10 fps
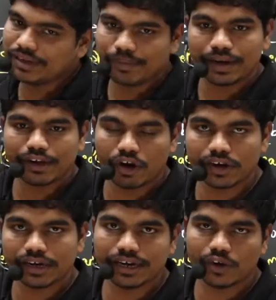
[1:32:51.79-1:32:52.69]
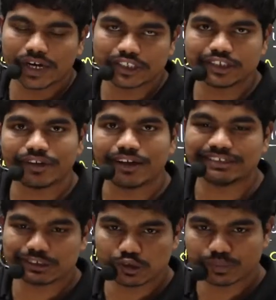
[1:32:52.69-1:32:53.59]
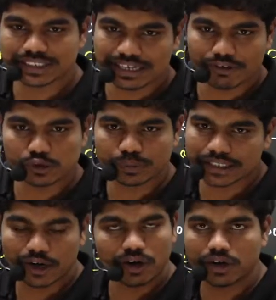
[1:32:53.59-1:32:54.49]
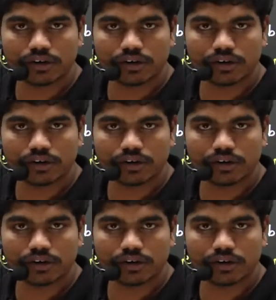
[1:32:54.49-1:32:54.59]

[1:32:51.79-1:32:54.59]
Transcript: depending on locations, we have 6 rupees, 7 rupees and all.